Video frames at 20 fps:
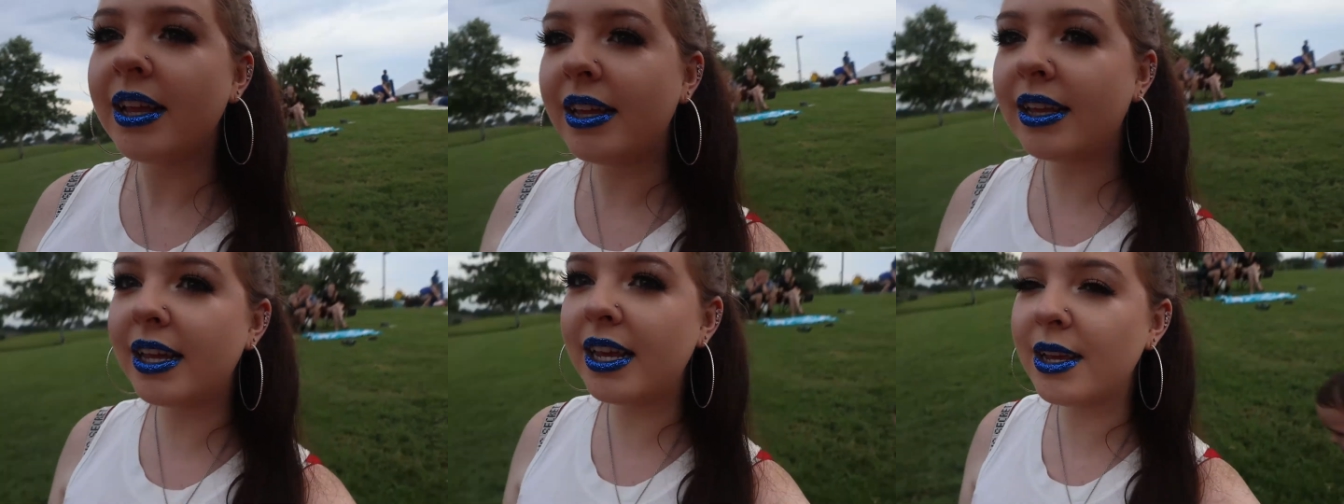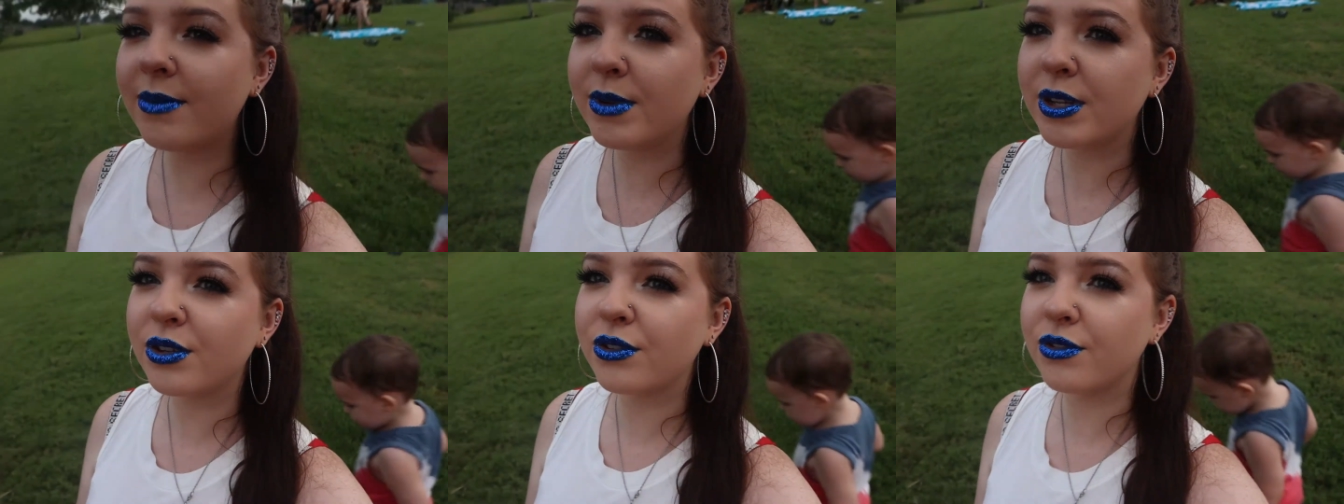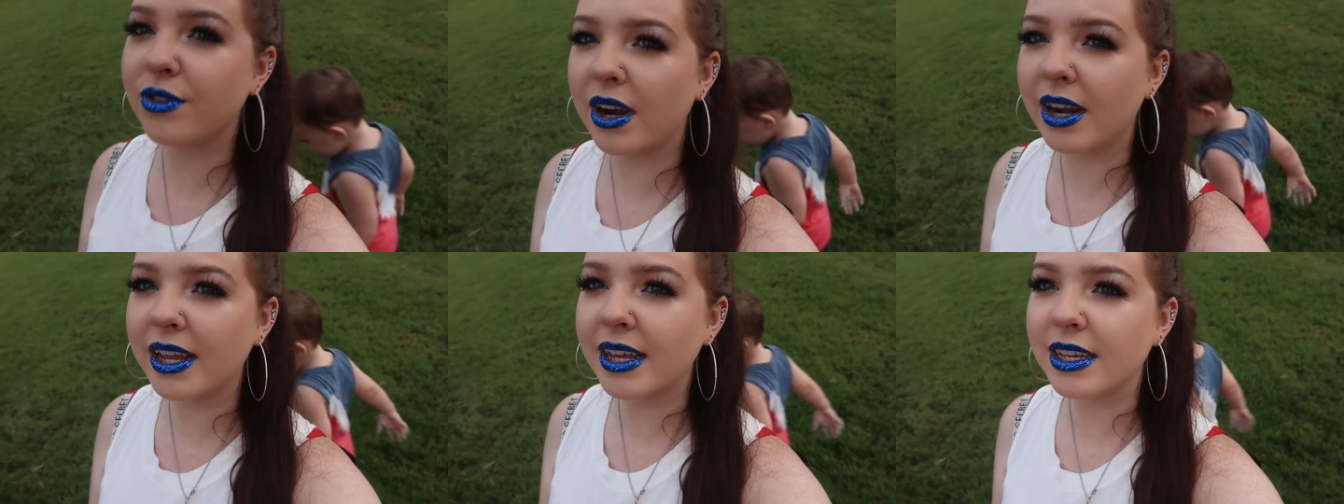Liam
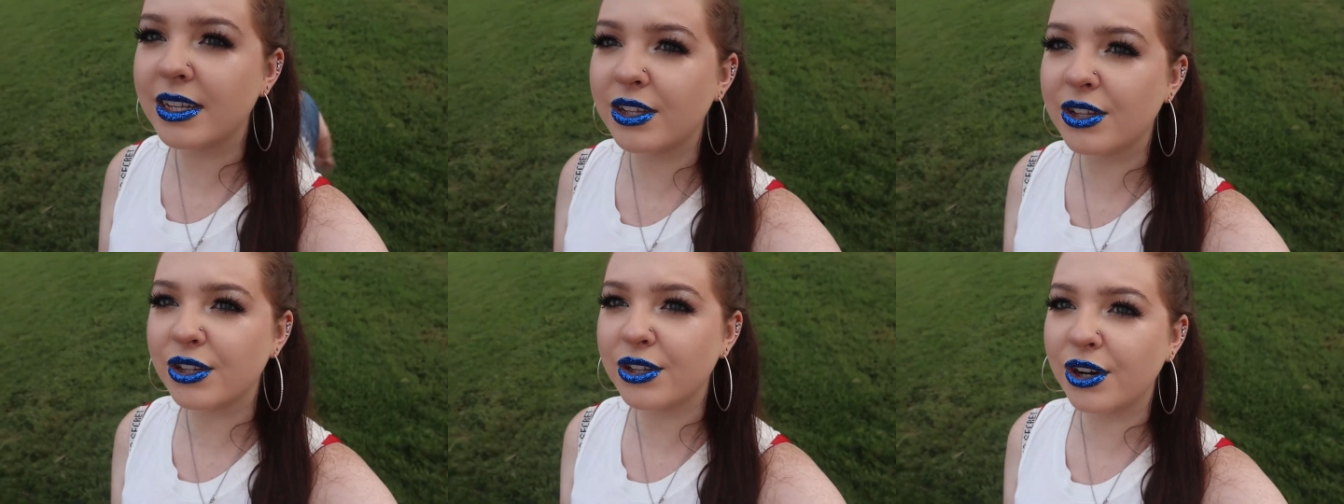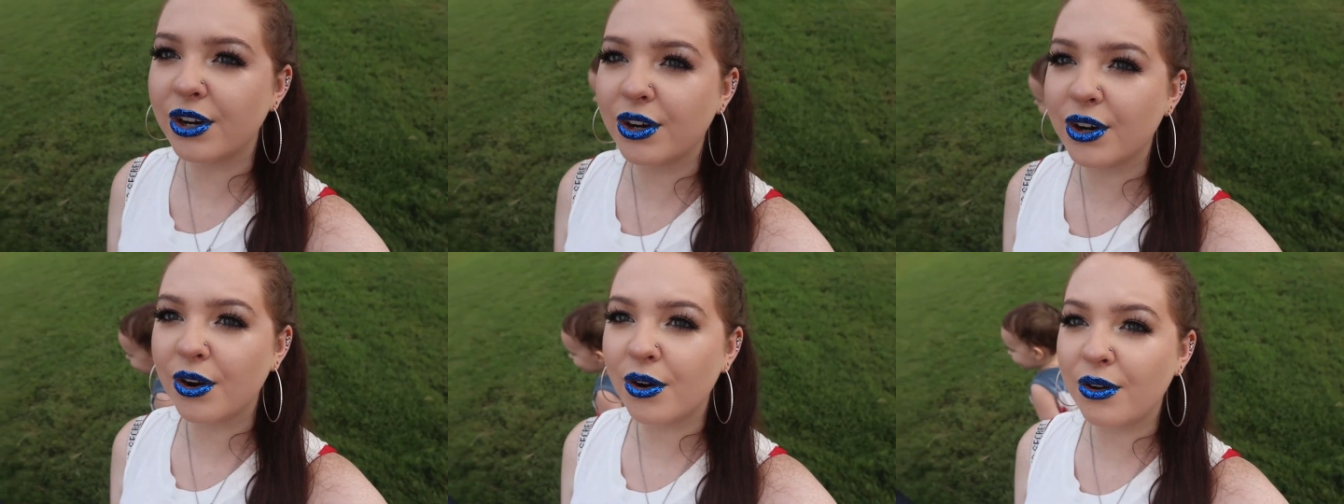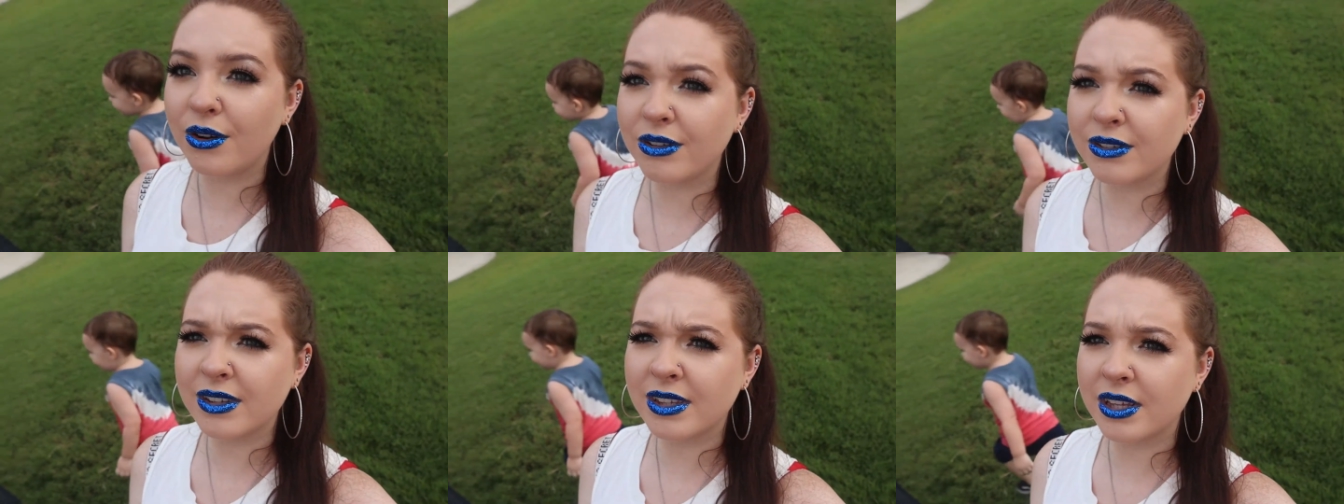is running in
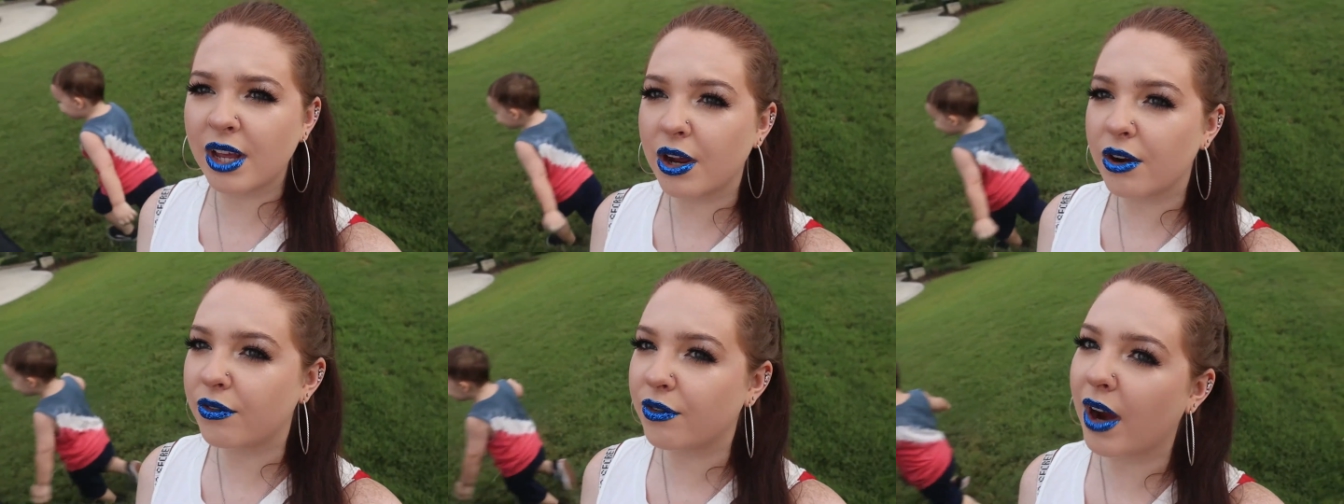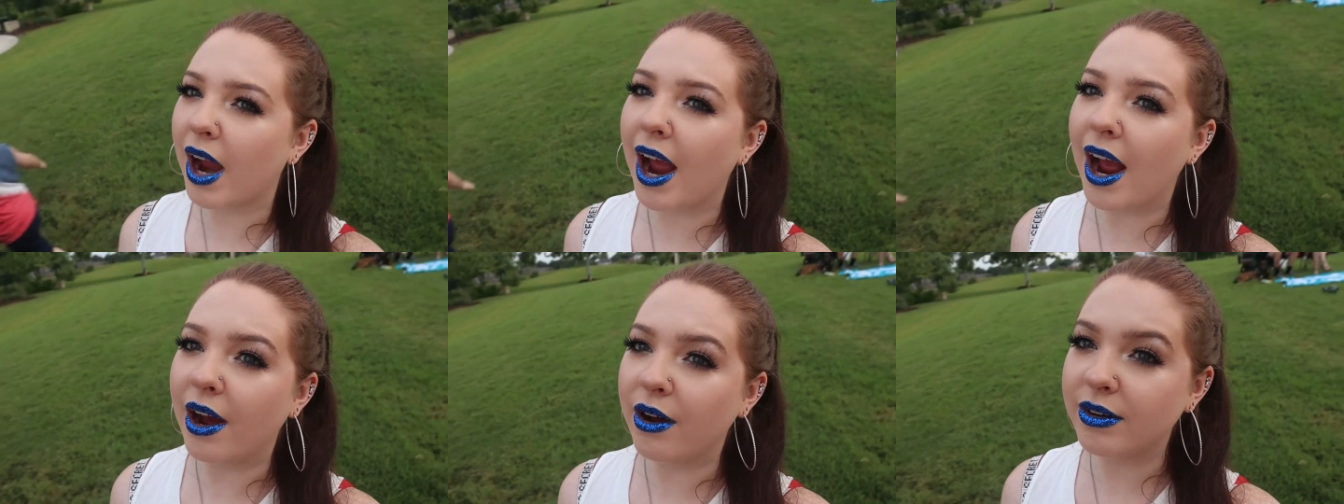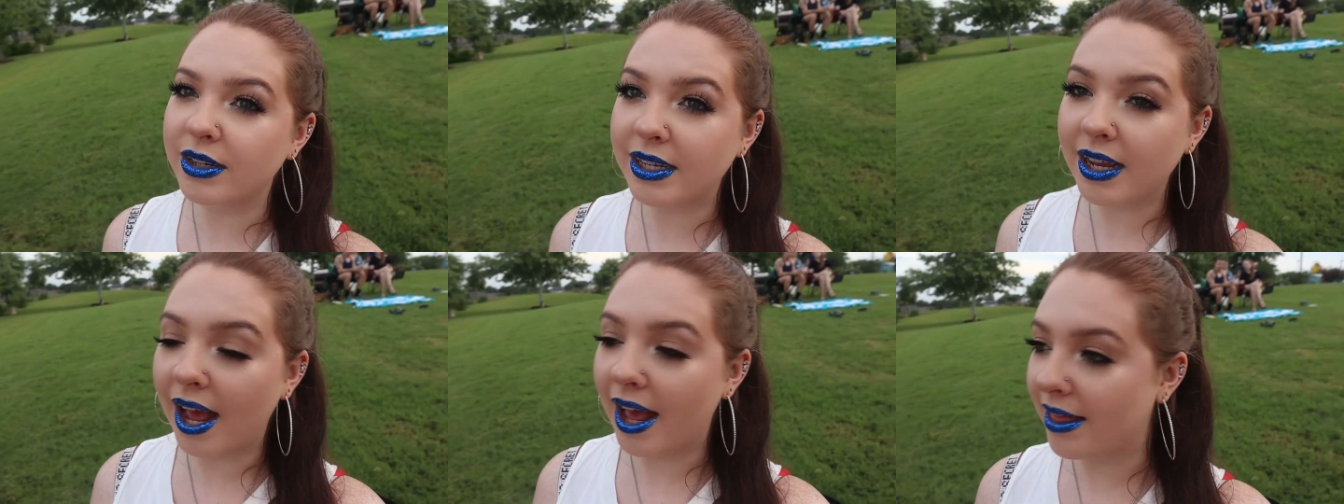circles
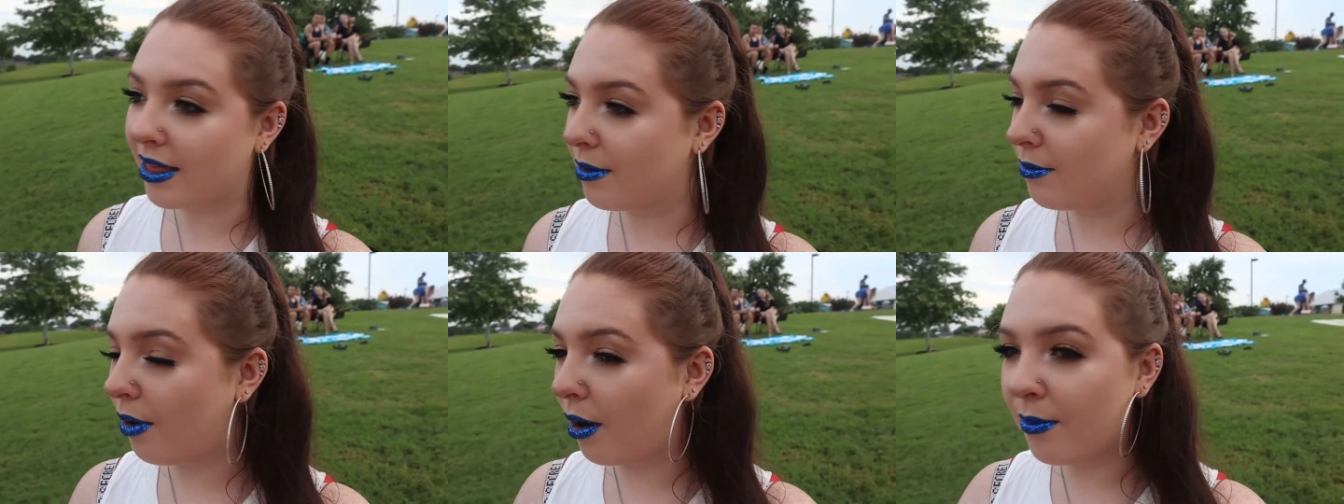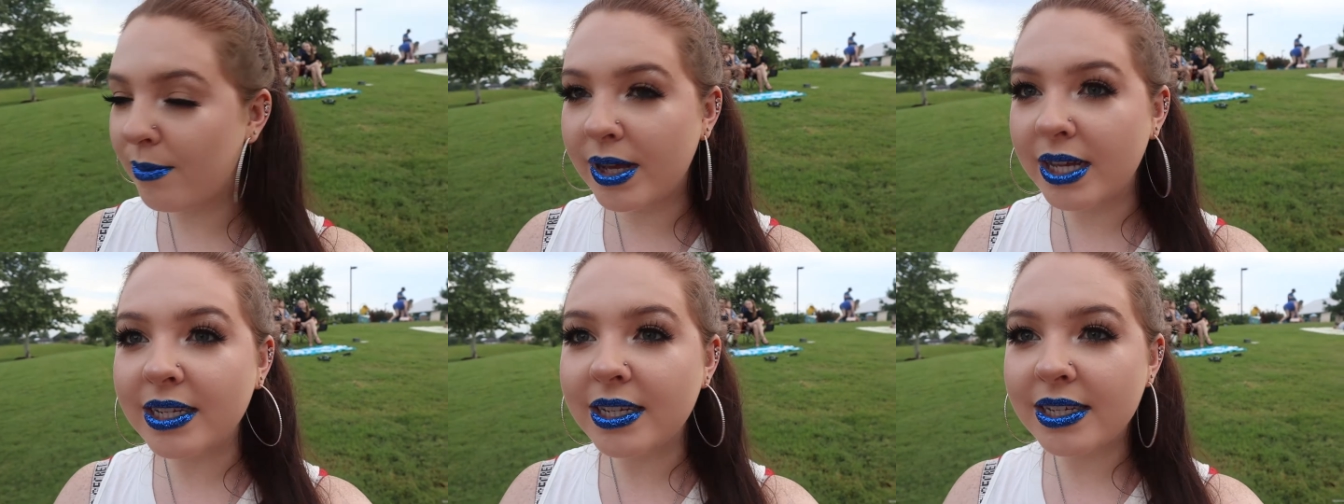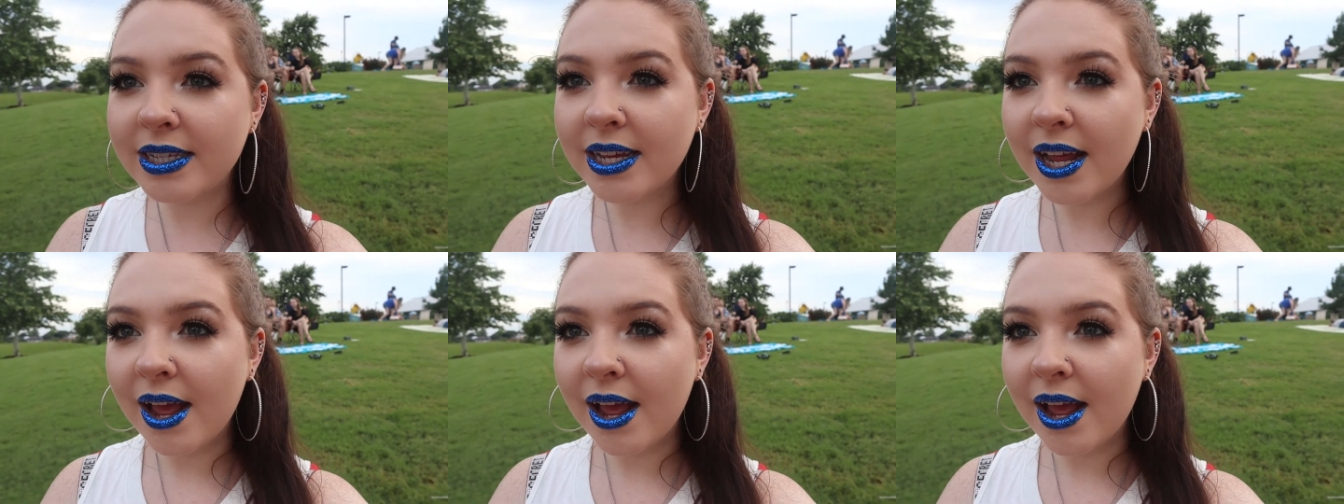around at the moment.